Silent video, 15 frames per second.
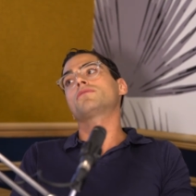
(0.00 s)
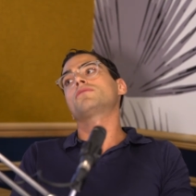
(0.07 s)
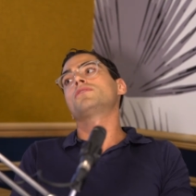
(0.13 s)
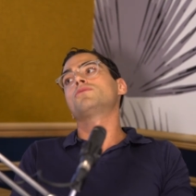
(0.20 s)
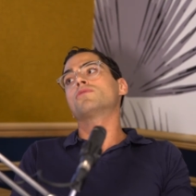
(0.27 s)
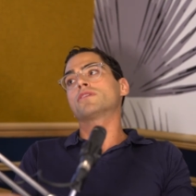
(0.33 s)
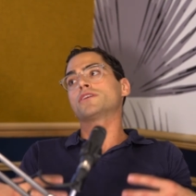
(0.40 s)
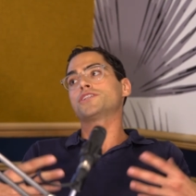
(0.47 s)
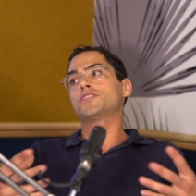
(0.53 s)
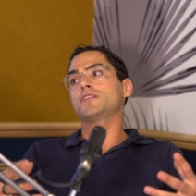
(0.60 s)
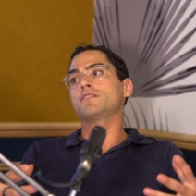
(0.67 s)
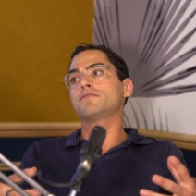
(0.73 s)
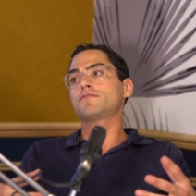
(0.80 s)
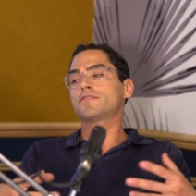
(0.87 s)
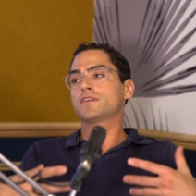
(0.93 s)
you want to
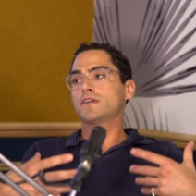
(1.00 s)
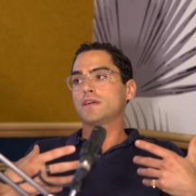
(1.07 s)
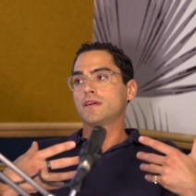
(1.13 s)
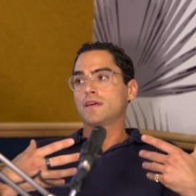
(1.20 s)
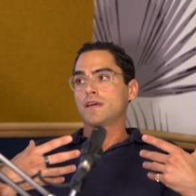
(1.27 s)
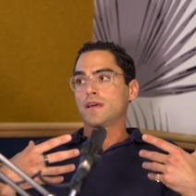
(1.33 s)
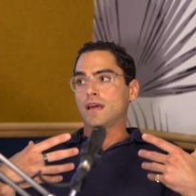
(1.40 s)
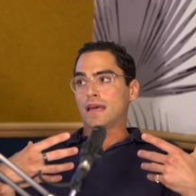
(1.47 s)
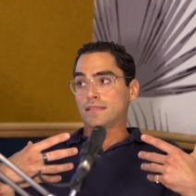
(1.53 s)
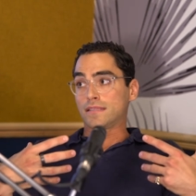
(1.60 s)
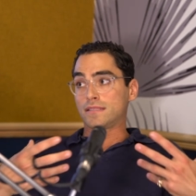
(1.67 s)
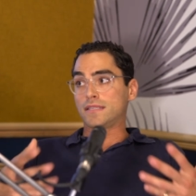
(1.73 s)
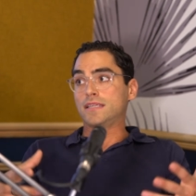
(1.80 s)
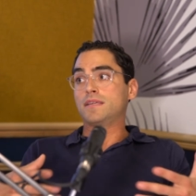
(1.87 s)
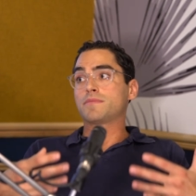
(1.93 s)
achieve as
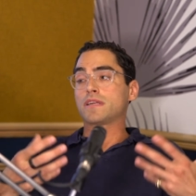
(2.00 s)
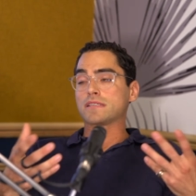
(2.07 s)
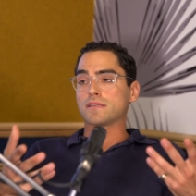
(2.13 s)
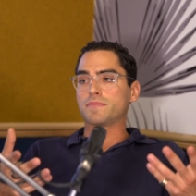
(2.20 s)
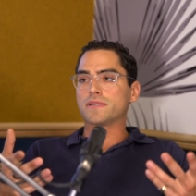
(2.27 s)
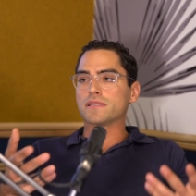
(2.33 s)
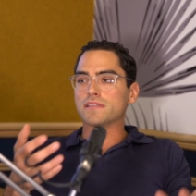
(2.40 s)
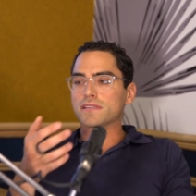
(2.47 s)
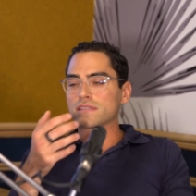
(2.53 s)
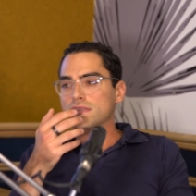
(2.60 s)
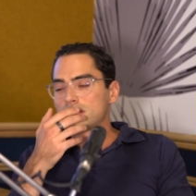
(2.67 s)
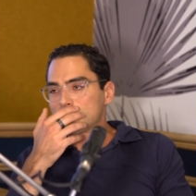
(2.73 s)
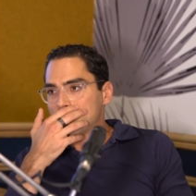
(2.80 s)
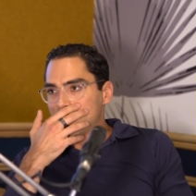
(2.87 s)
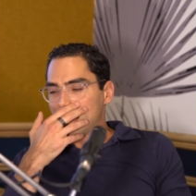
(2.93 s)
a team and as a
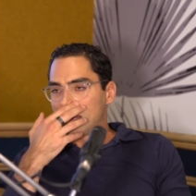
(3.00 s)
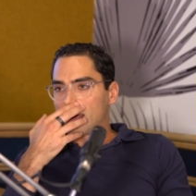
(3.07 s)
business.